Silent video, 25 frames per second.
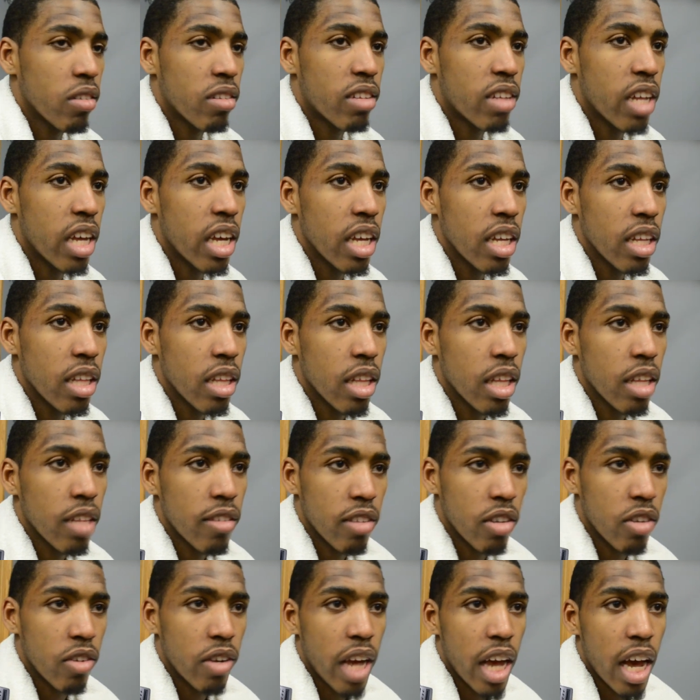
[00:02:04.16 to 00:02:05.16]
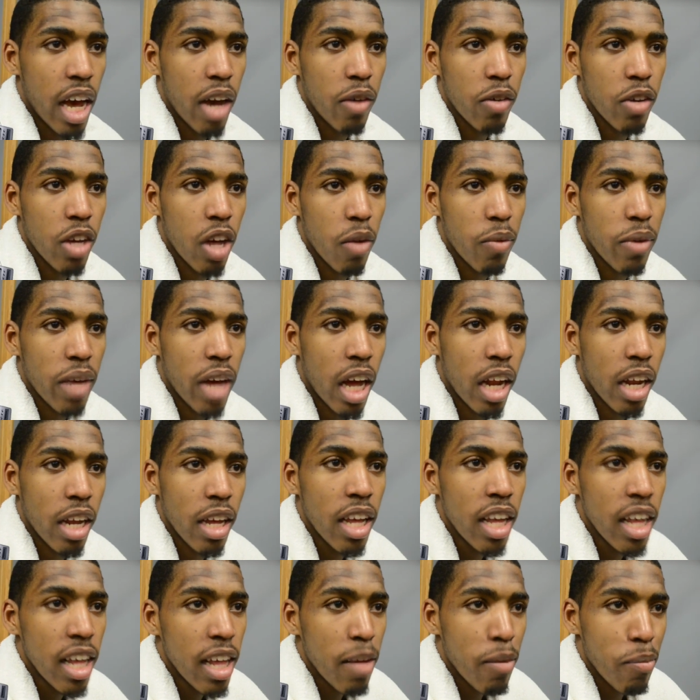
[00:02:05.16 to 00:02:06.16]
State. So now, you know, we got a
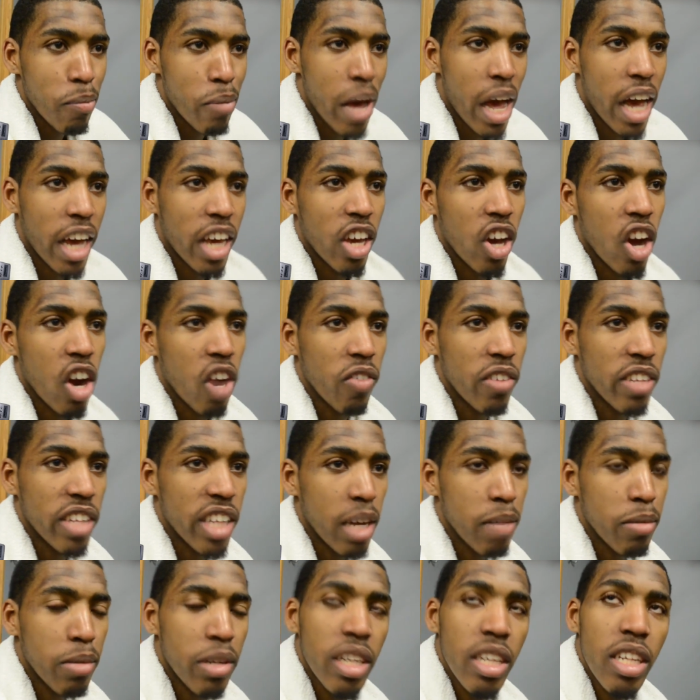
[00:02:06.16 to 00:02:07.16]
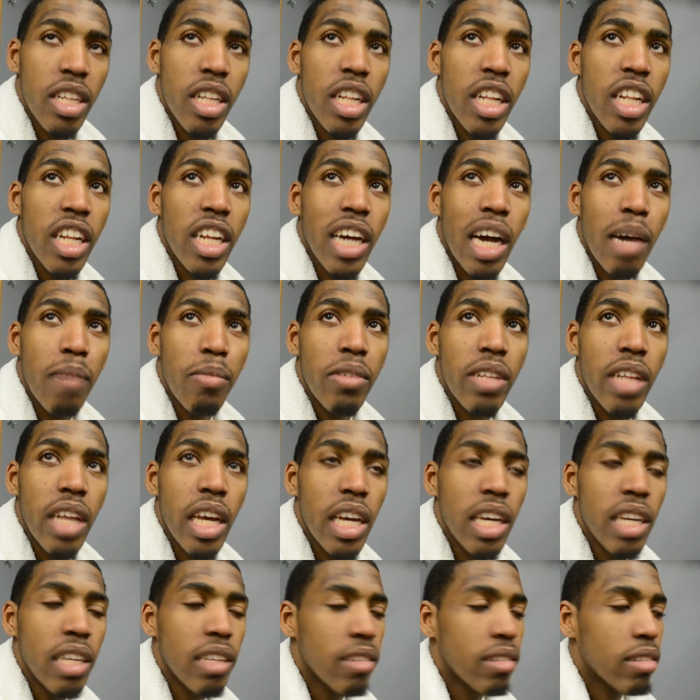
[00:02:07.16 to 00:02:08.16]
backyard redemption in a couple of
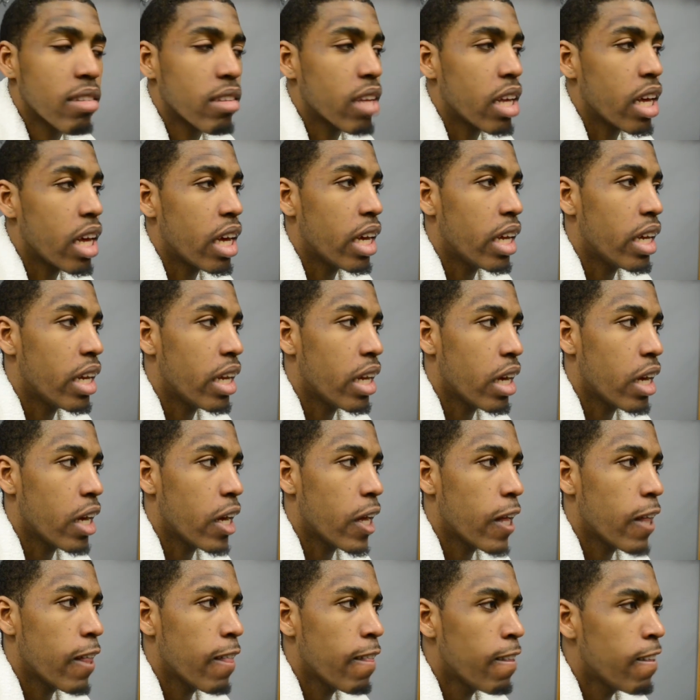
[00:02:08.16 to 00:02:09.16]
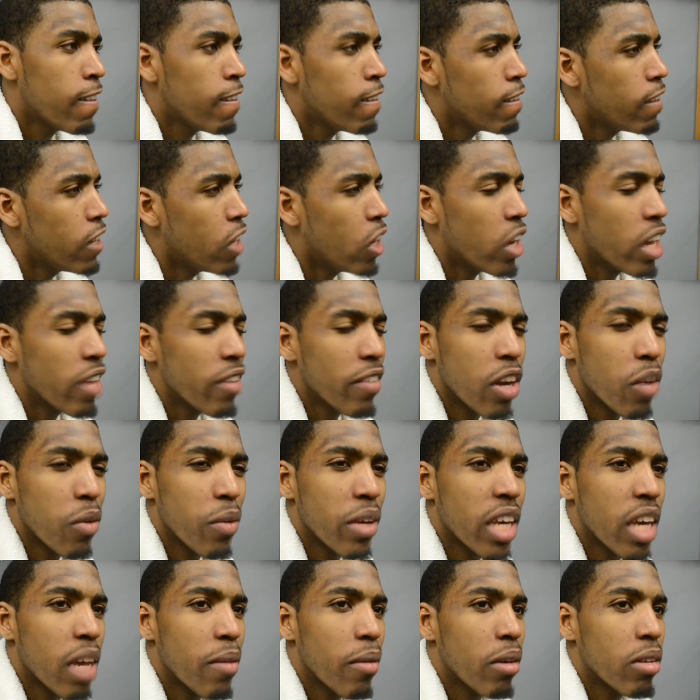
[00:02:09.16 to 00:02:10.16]
days. And you know, even though
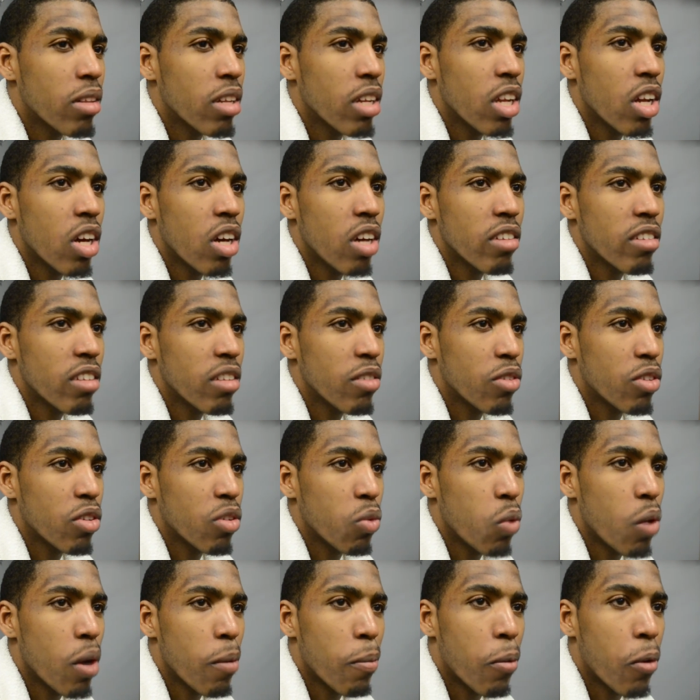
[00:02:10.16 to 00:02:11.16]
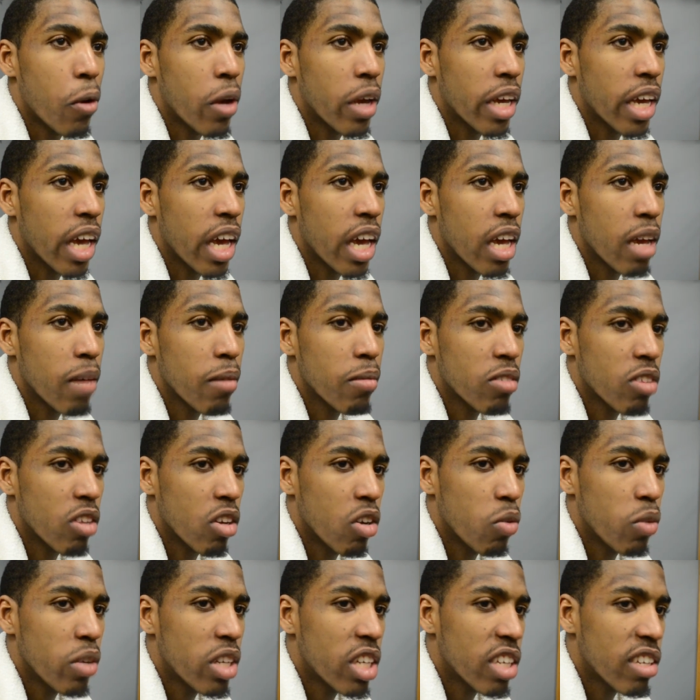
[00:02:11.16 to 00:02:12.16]
we came out with the loss, it was a 1-point game.
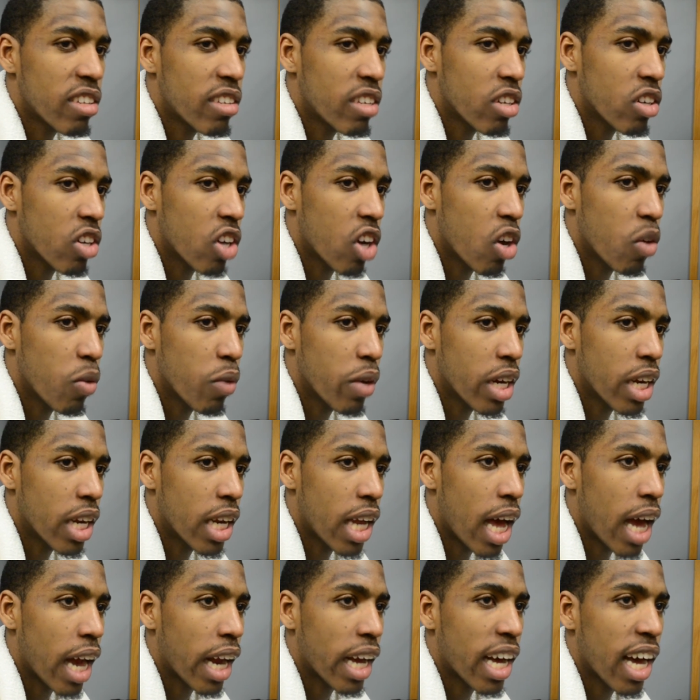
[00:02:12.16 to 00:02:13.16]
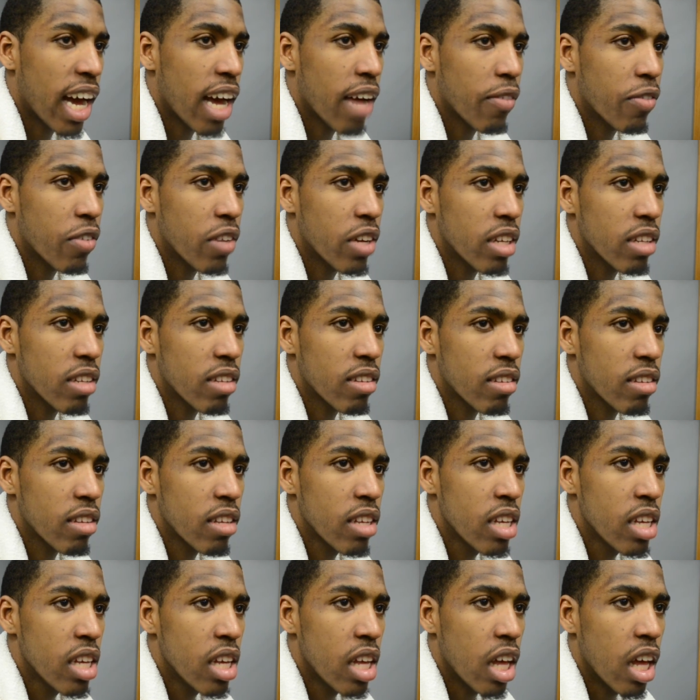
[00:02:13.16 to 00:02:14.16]
So we should still go with a lot of confidence,
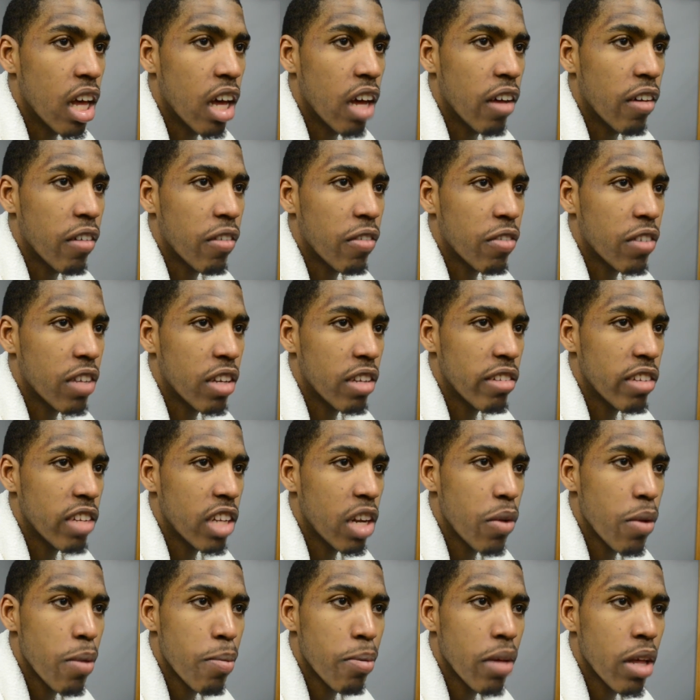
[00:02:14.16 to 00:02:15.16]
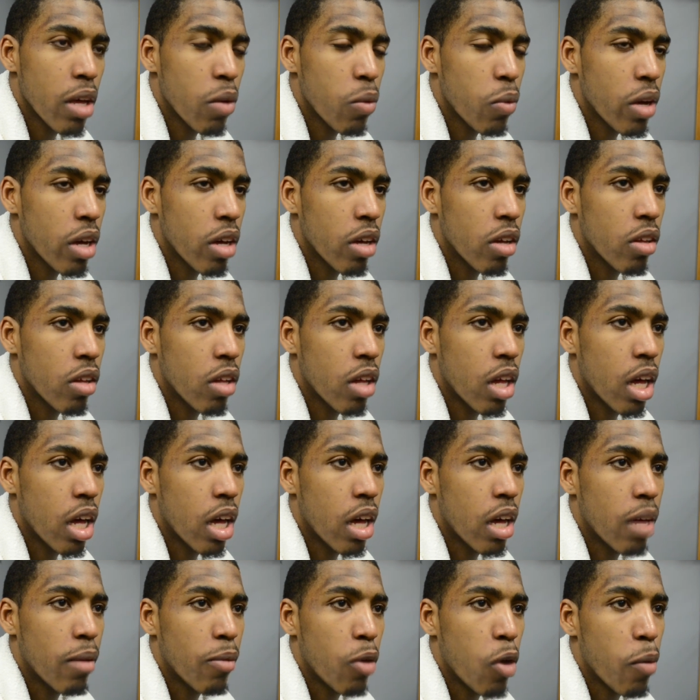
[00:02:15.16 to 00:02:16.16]
because you know, we played well
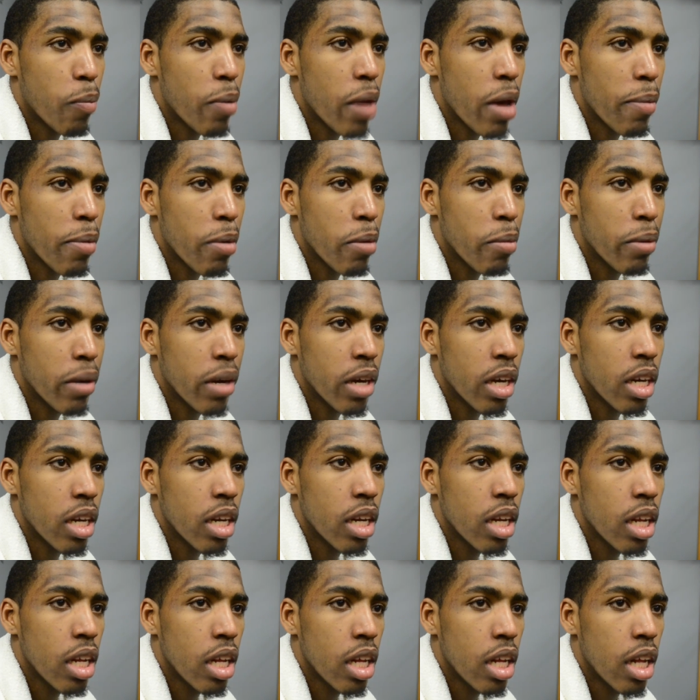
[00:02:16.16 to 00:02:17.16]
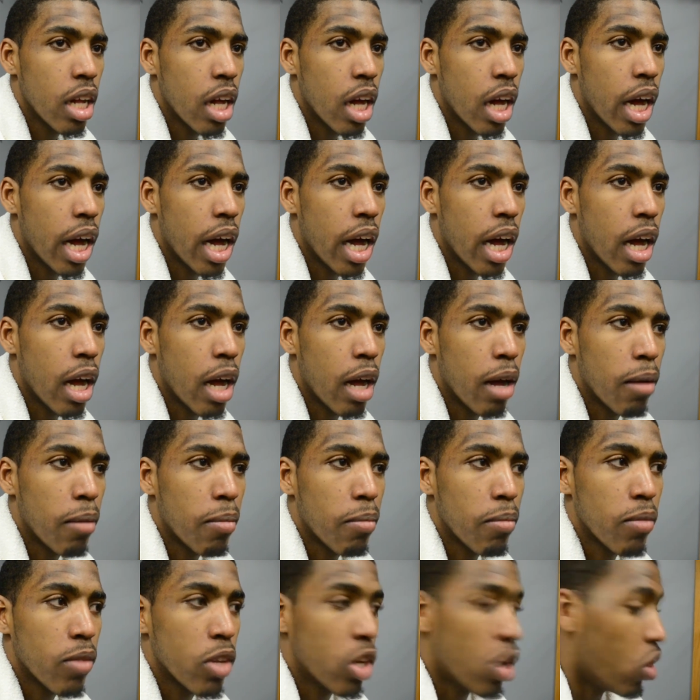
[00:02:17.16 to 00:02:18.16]
on paper. But
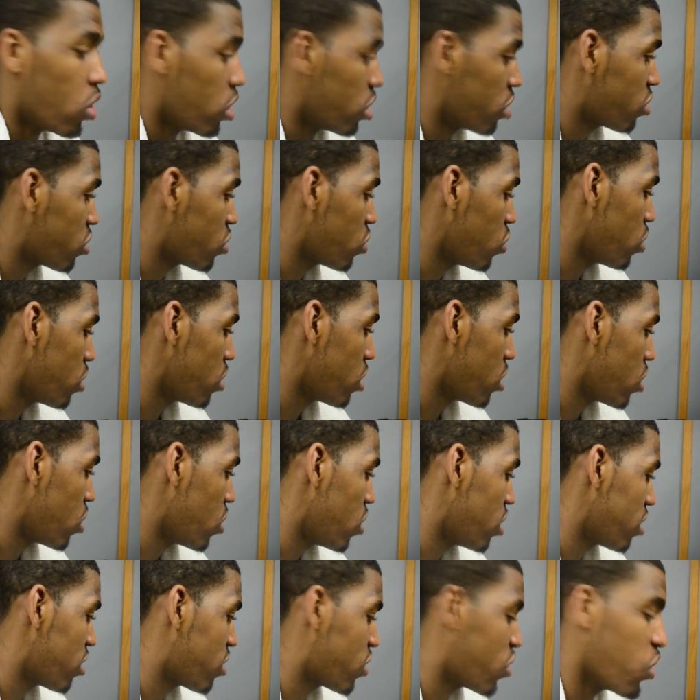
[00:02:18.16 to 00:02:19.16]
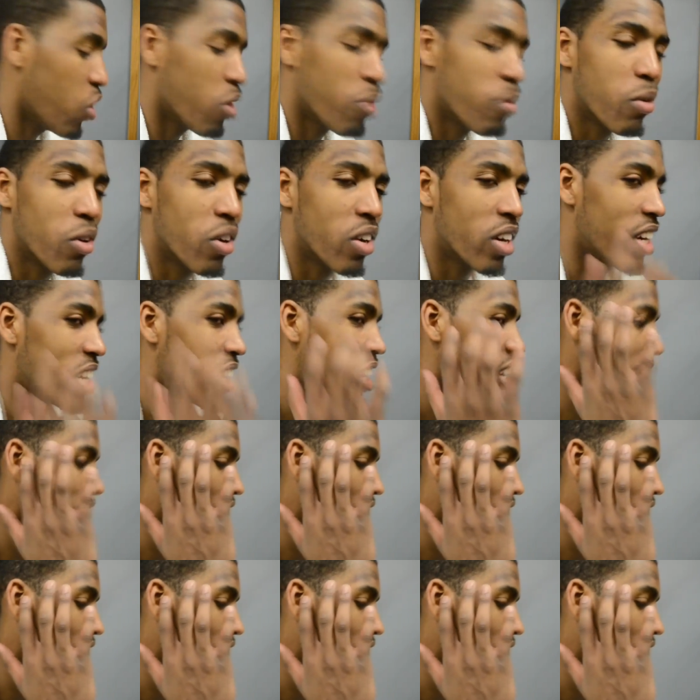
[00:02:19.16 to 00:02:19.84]
you know, on the scoreboard,